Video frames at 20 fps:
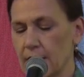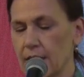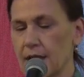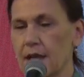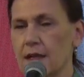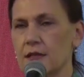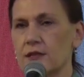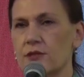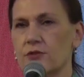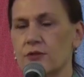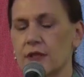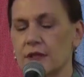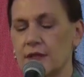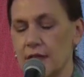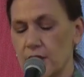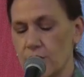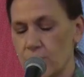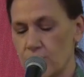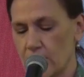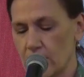and
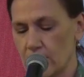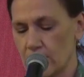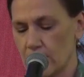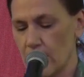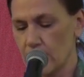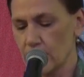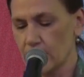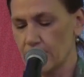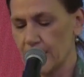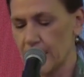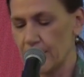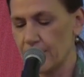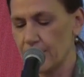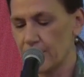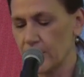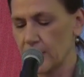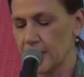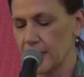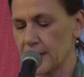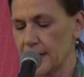strategic roadmap
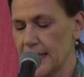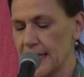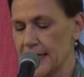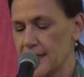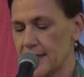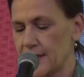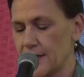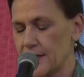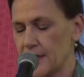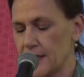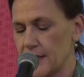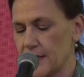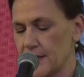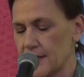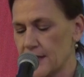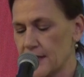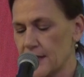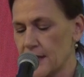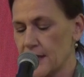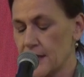for the next
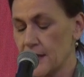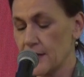years,